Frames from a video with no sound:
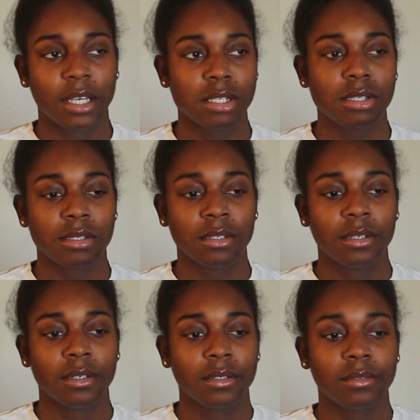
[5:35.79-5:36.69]
is
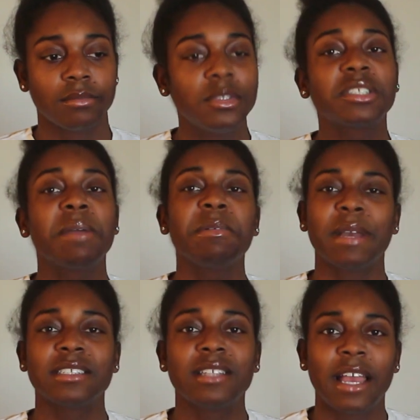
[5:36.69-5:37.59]
just coming
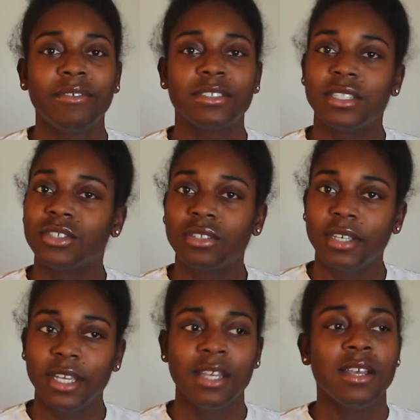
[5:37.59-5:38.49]
back to life essentially.